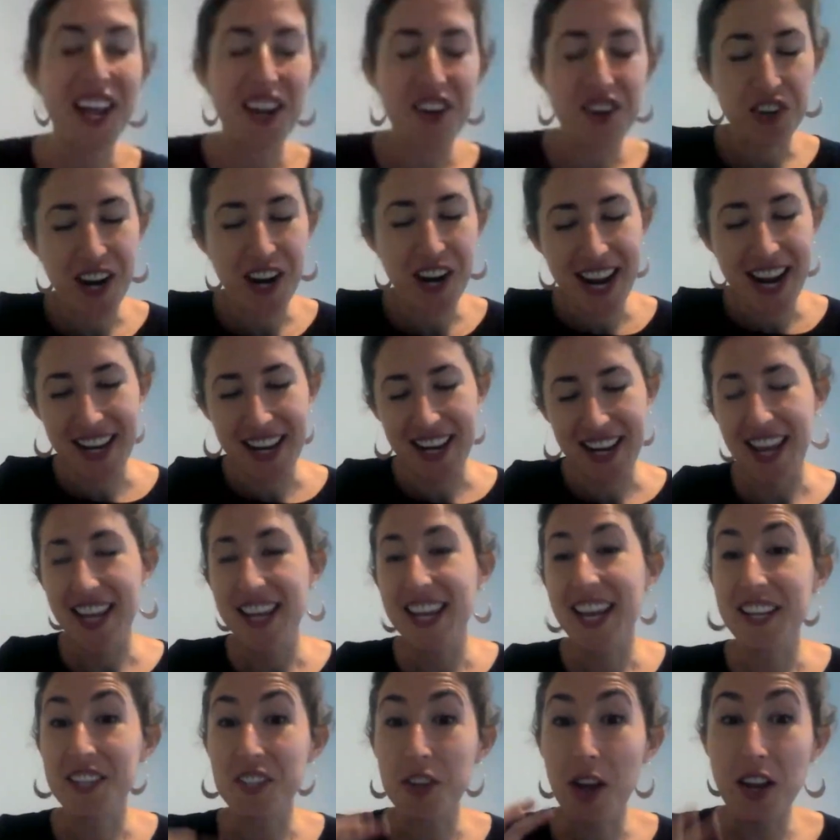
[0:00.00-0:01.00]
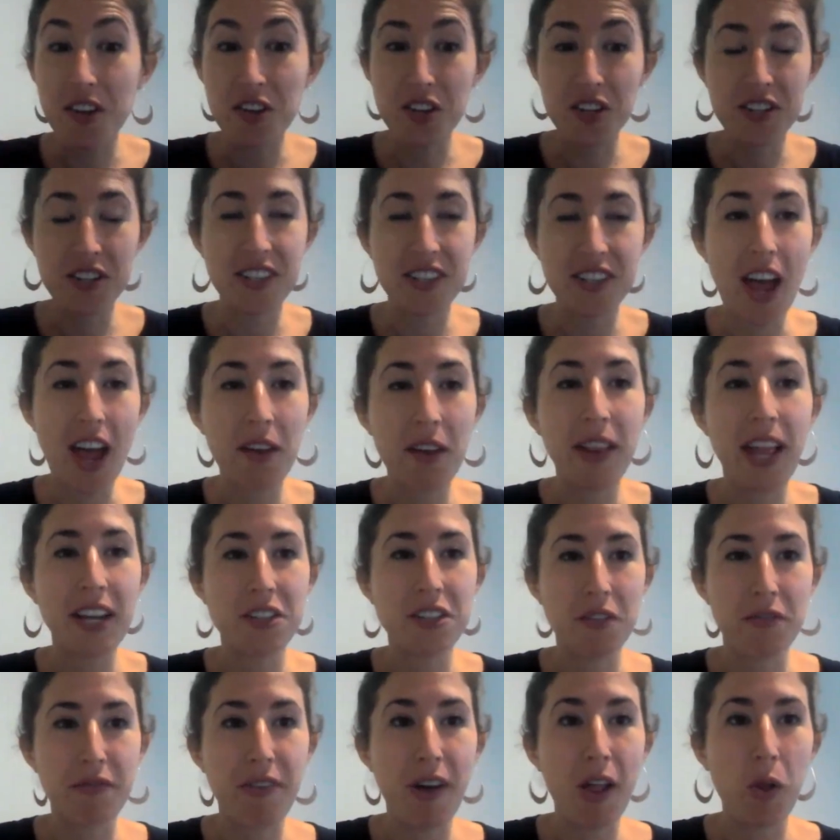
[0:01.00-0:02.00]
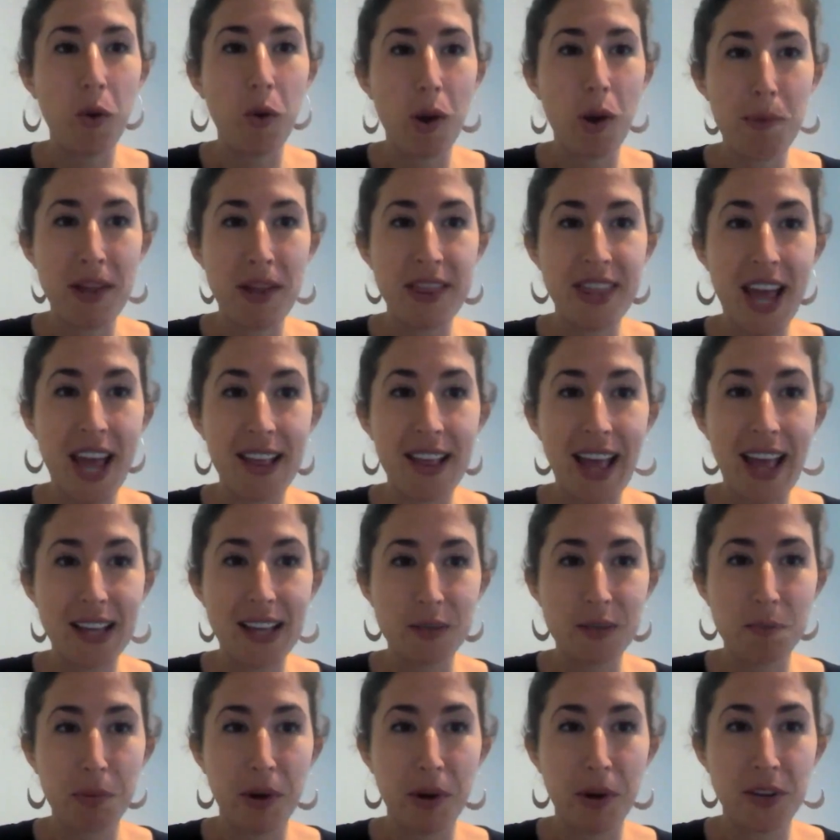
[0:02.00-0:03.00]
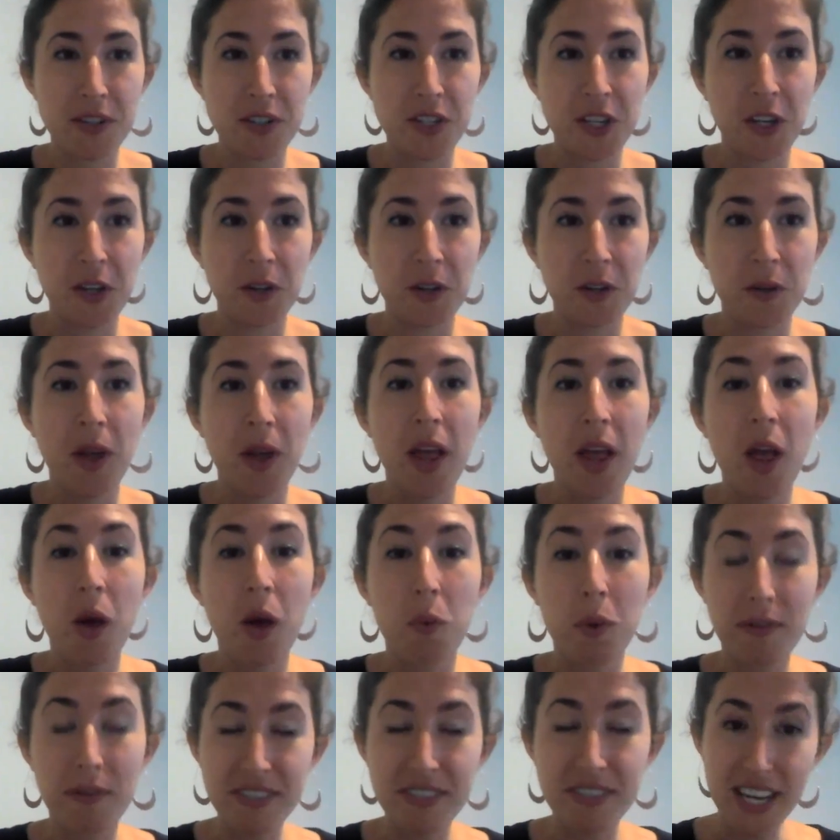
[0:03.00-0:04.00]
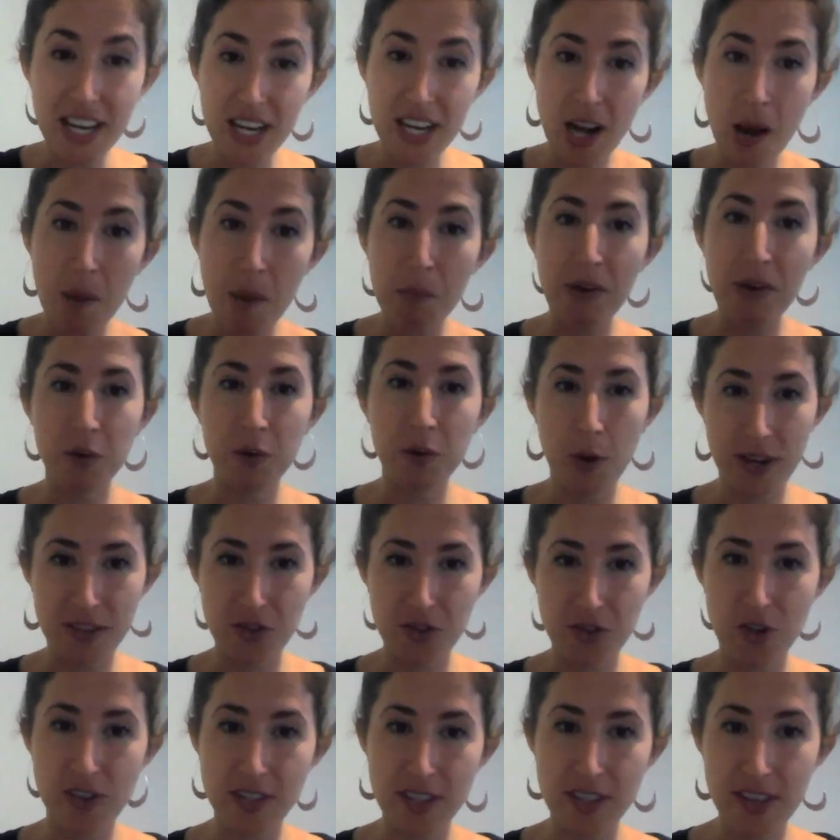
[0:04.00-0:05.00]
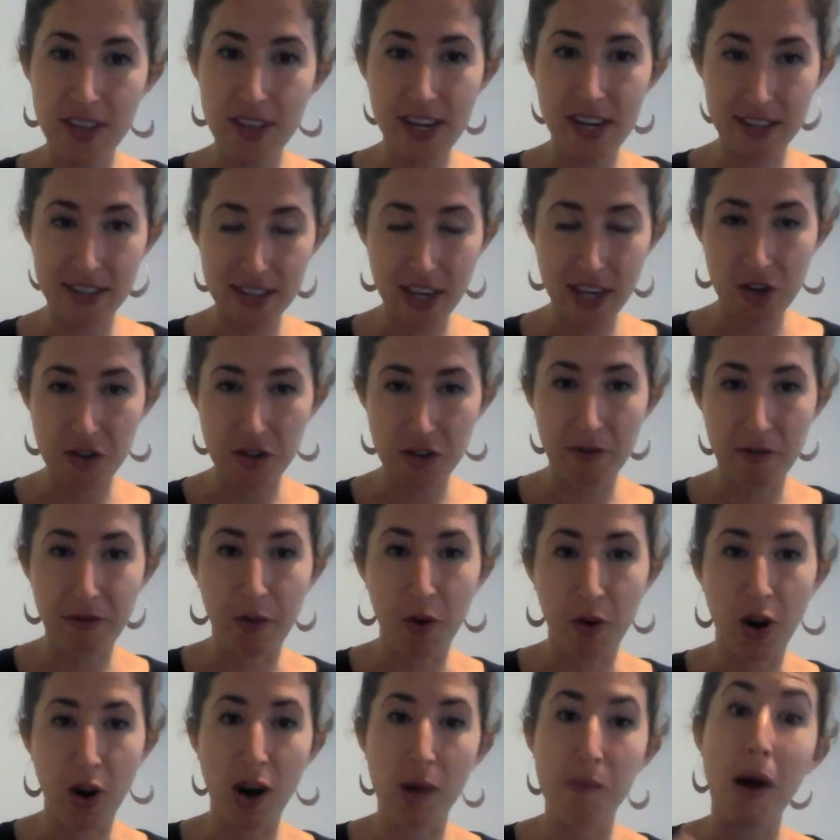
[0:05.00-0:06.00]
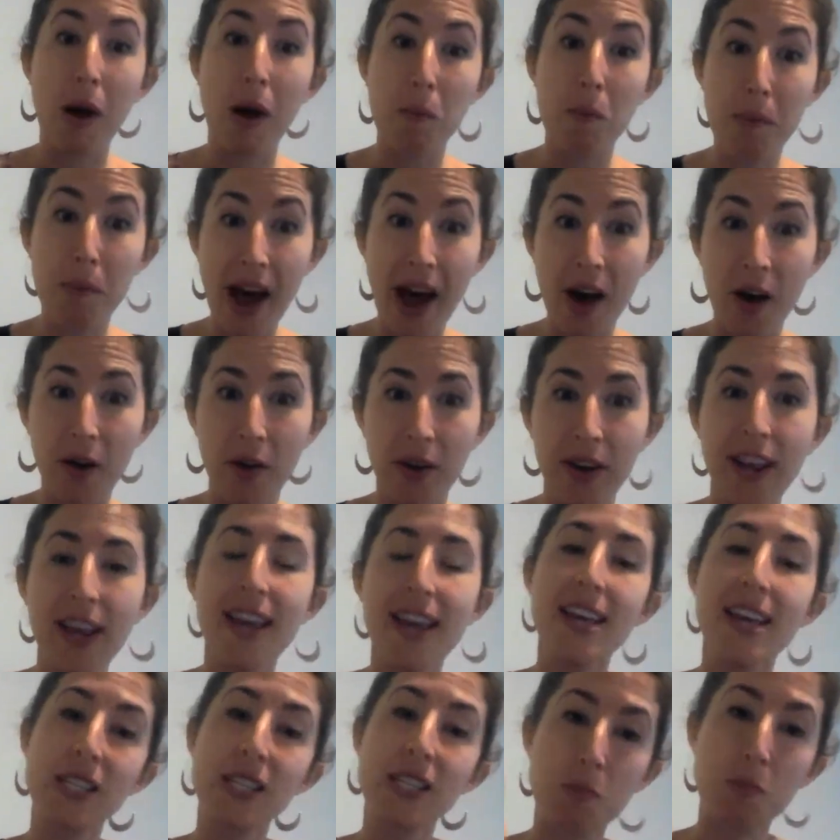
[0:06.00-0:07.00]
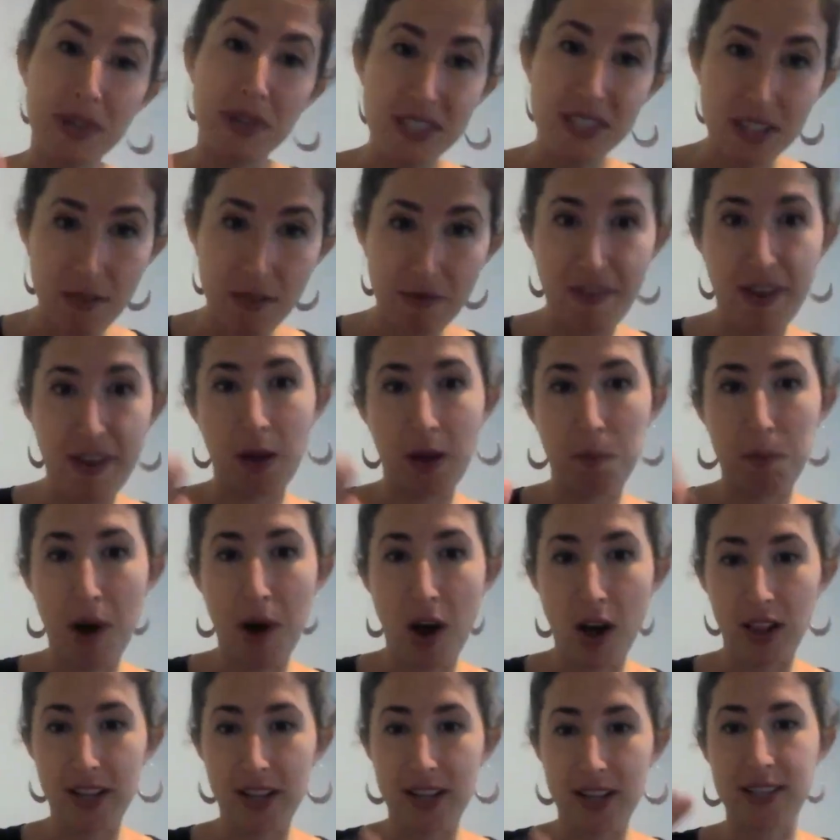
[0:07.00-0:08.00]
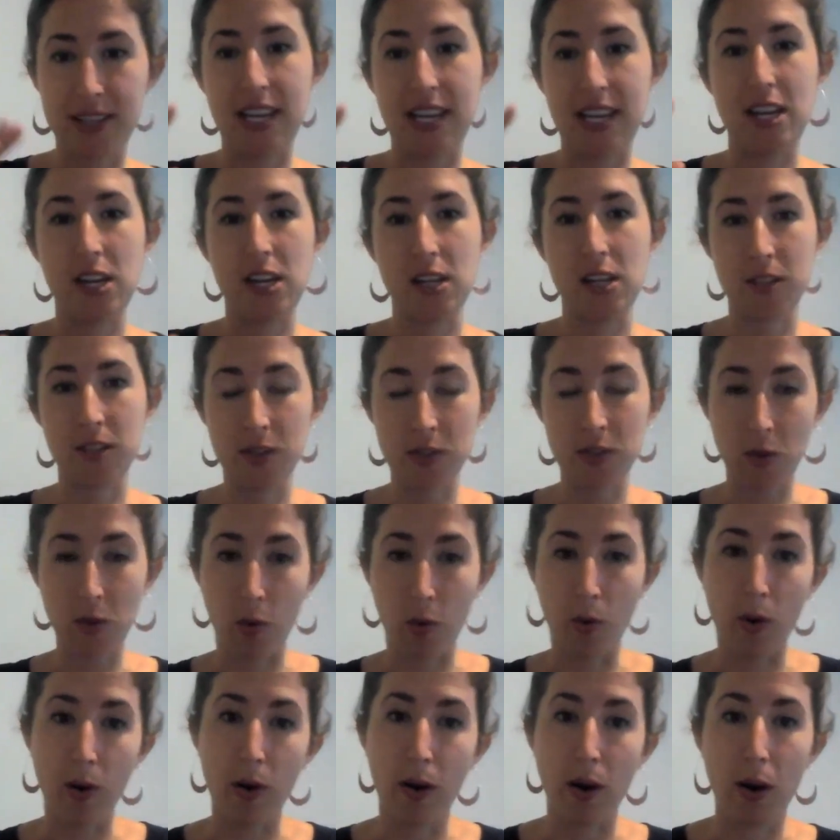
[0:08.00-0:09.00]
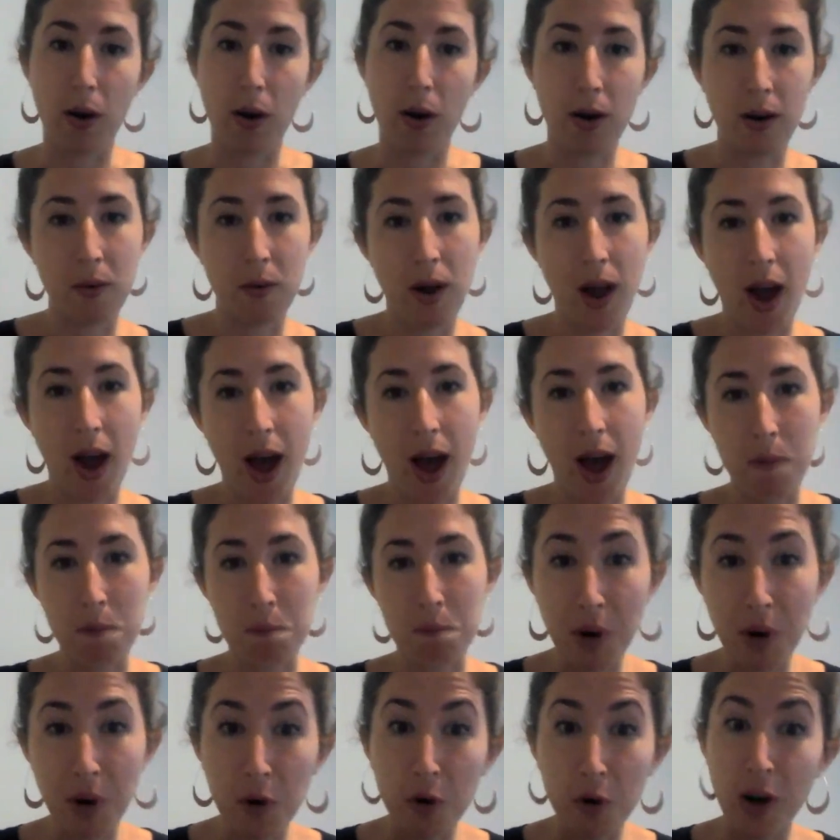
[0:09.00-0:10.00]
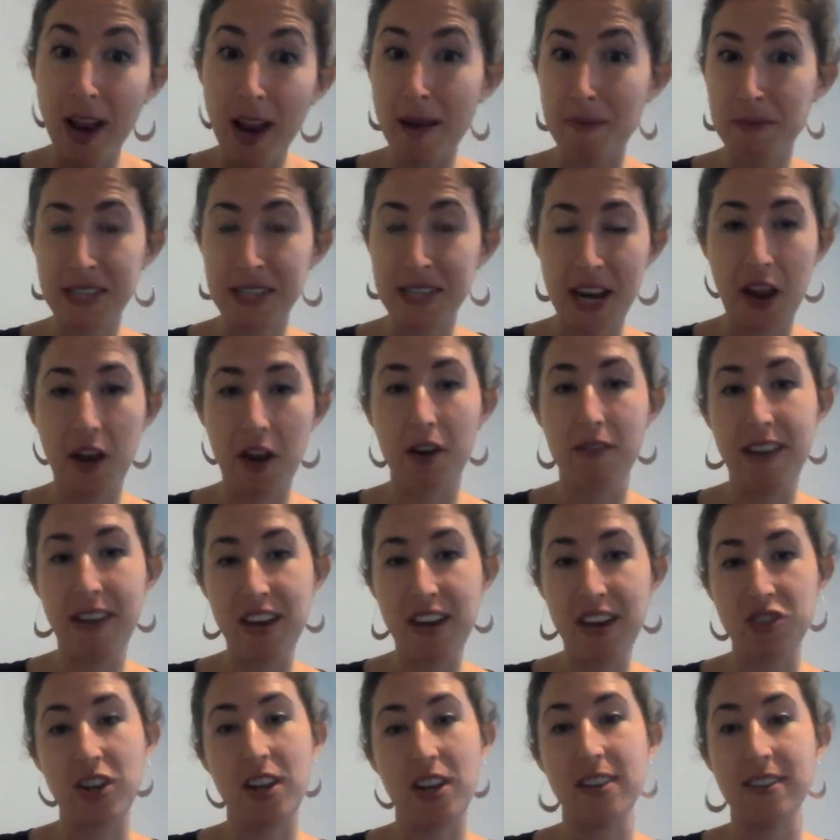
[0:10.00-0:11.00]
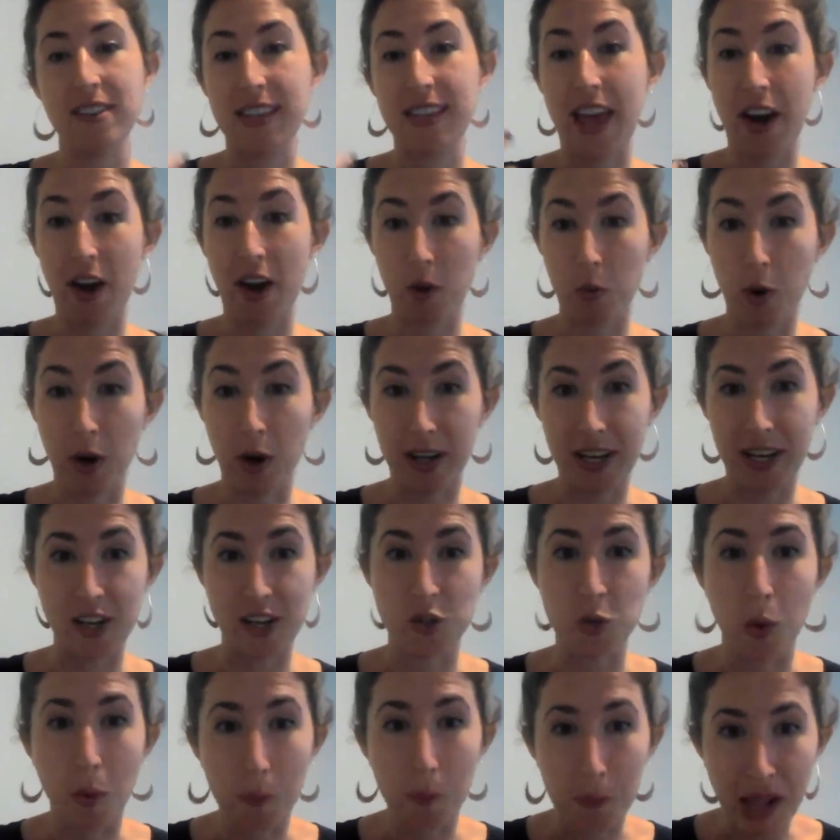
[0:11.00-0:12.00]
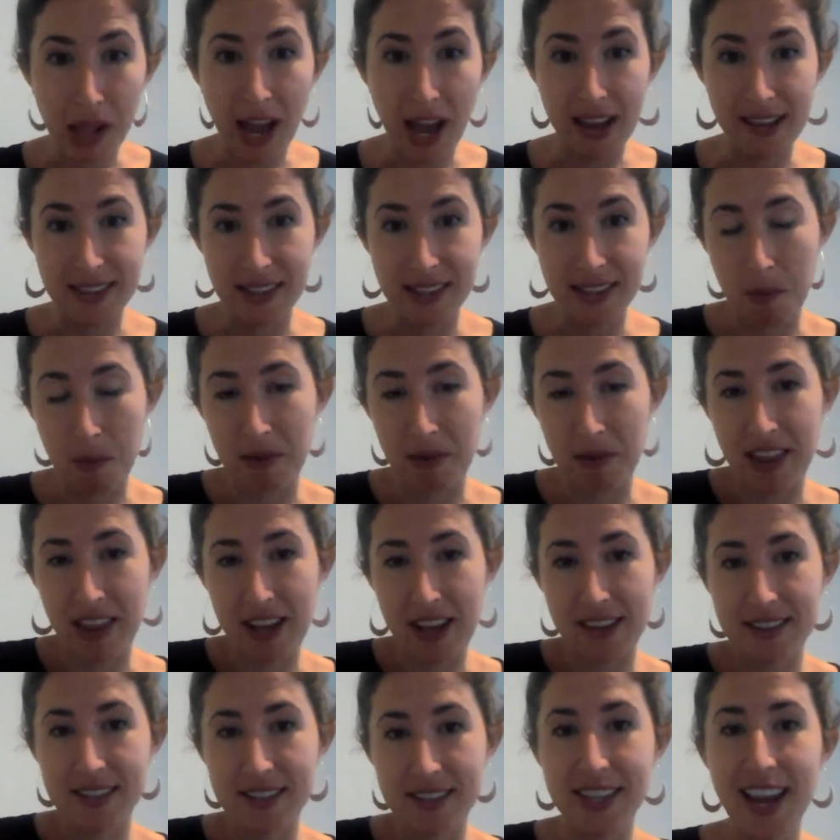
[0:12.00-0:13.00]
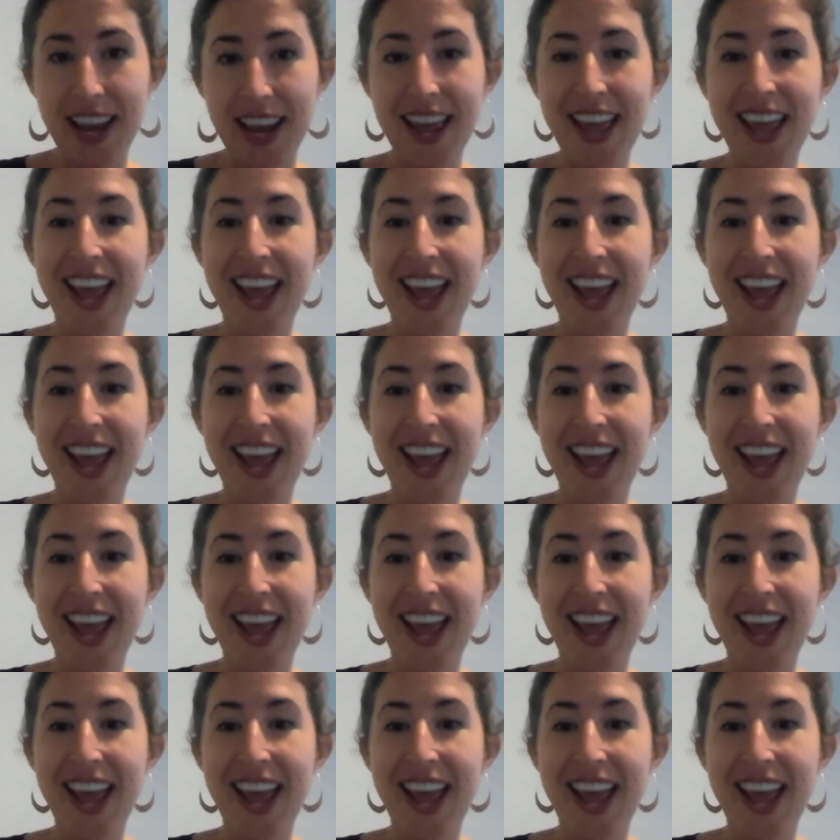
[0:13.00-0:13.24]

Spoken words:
Okay, great. Yes, I'd like to follow up on that last point too. We've seen a number of questions in the discussion forum about specific policies or programs and interventions that are working to apply some of this.